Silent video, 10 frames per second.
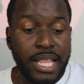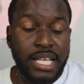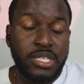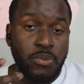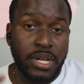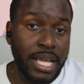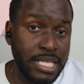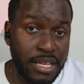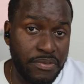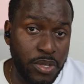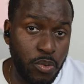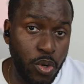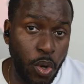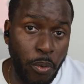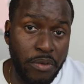and that's the one I definitely
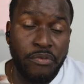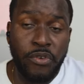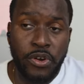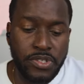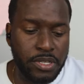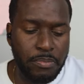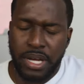will go with first.